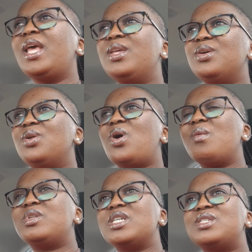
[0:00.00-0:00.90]
You know,
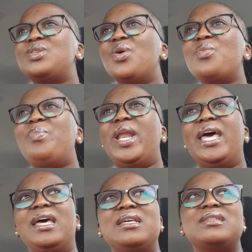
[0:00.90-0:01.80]
I'm just so
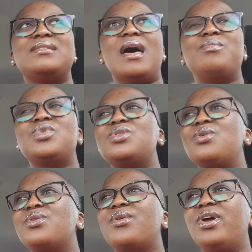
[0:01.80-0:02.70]
blessed. I'm
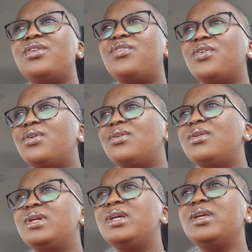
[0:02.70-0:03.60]
so grateful,
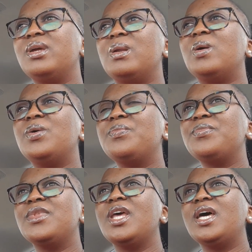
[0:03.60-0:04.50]
you know.
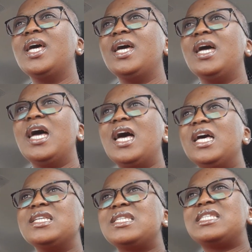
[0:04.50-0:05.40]

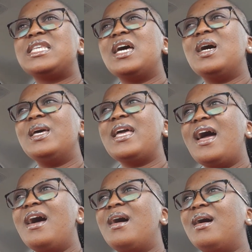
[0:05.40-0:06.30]
So
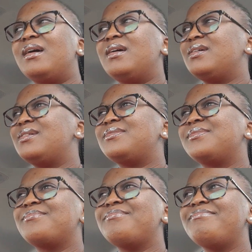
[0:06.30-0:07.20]
yeah,
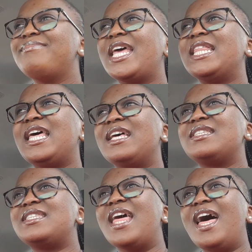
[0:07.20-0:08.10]

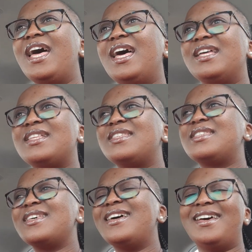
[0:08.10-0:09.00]
that's that.
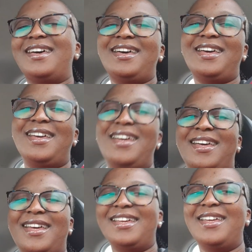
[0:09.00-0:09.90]
Thank
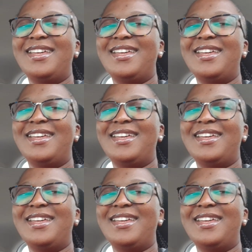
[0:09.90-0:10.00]
you.